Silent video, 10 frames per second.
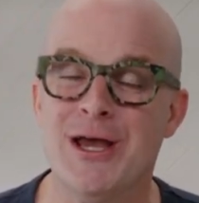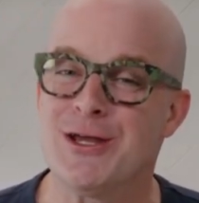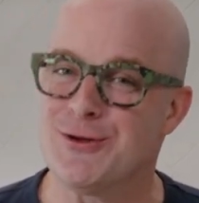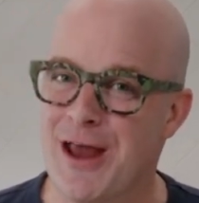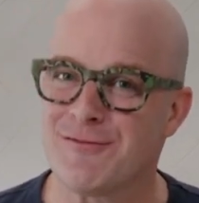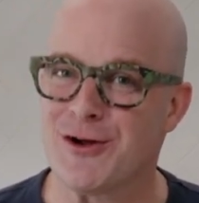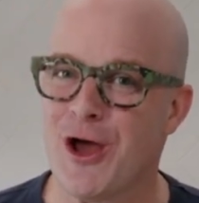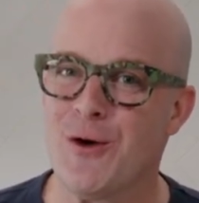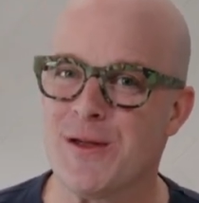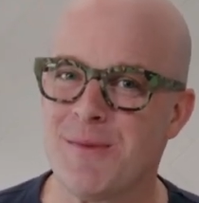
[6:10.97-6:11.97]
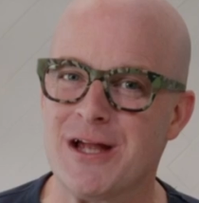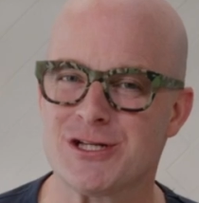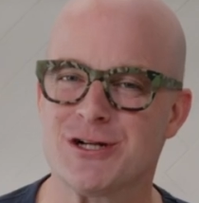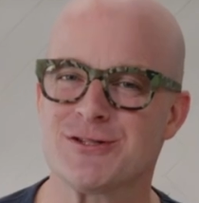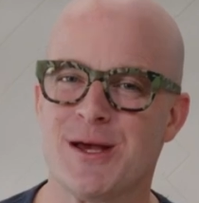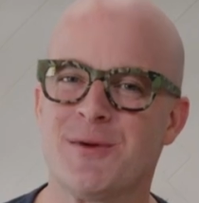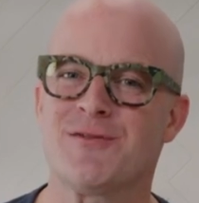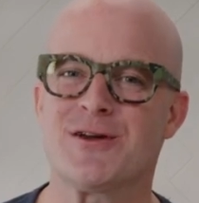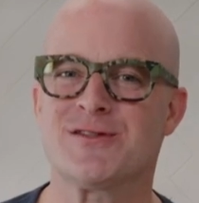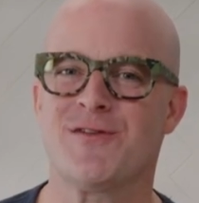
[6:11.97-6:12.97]
You never know, we might share some of
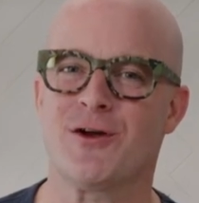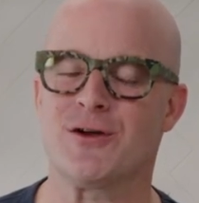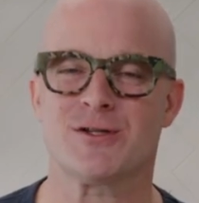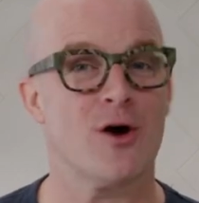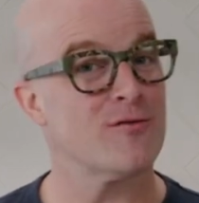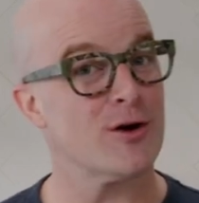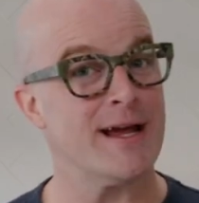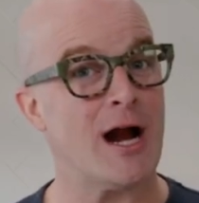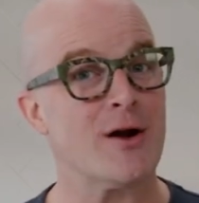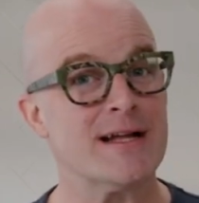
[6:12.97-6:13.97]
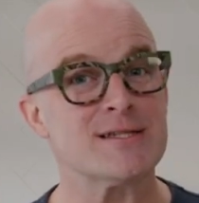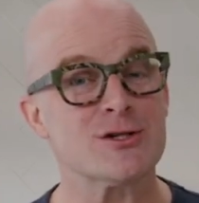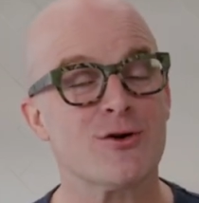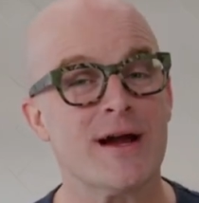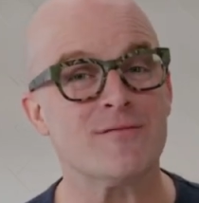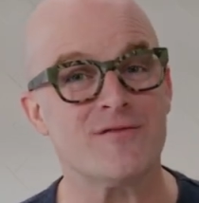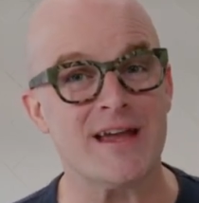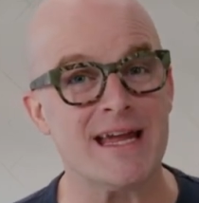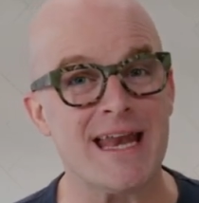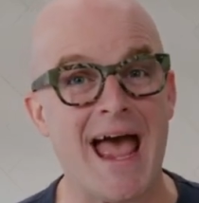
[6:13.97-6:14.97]
those photos over in our Instagram
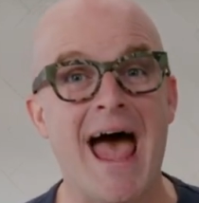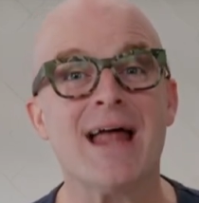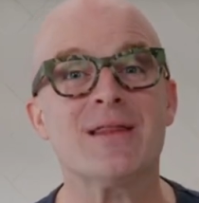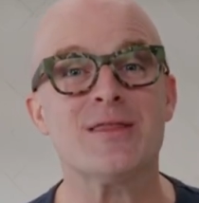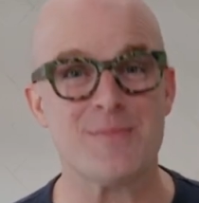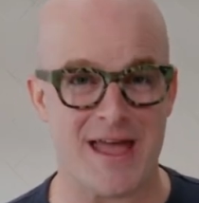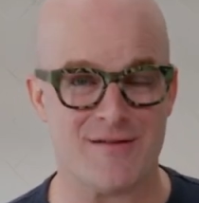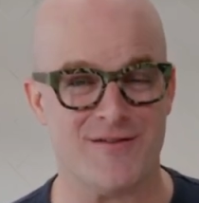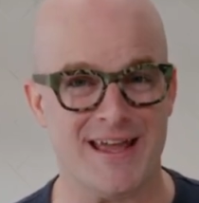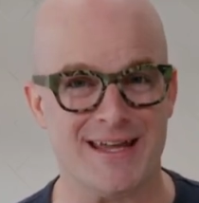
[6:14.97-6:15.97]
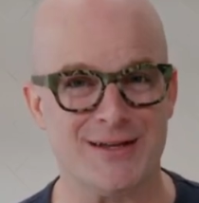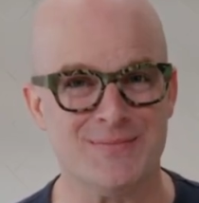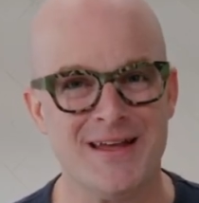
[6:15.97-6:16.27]
feed at The Bake Feed.